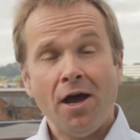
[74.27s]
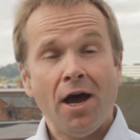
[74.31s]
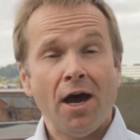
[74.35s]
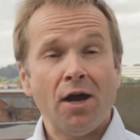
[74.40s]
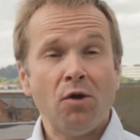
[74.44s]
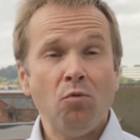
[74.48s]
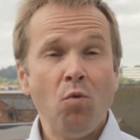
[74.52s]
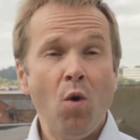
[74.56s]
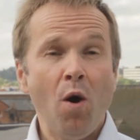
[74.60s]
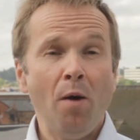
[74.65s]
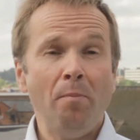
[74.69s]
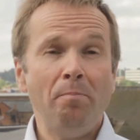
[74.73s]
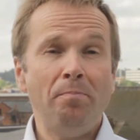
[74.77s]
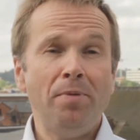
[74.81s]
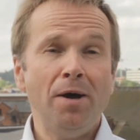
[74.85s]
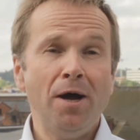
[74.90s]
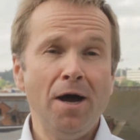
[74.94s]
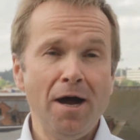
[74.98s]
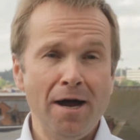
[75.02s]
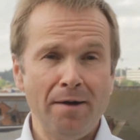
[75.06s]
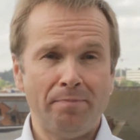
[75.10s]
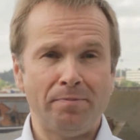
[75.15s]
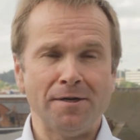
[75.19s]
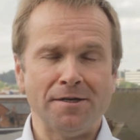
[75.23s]
and what
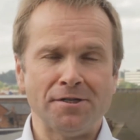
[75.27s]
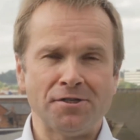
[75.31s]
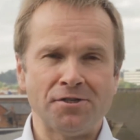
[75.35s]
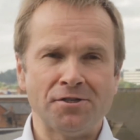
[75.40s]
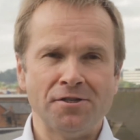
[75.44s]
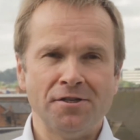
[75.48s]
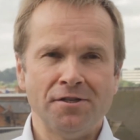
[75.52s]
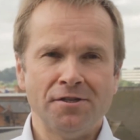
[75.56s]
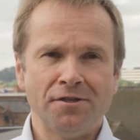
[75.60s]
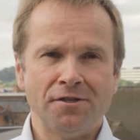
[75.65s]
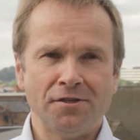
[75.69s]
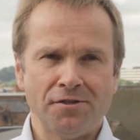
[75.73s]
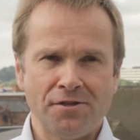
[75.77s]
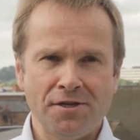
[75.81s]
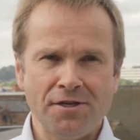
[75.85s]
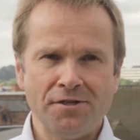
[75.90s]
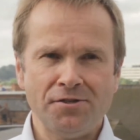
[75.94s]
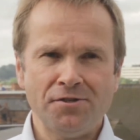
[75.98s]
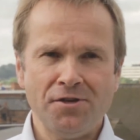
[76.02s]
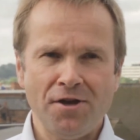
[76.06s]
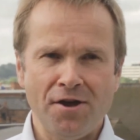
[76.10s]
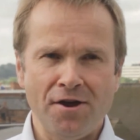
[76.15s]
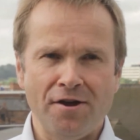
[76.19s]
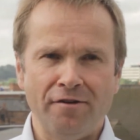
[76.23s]
purpose does it
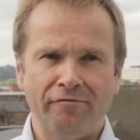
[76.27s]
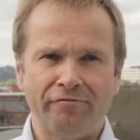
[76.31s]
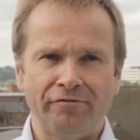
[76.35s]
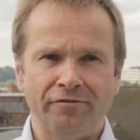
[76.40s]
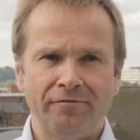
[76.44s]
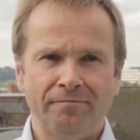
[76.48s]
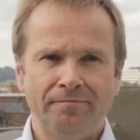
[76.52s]
serve?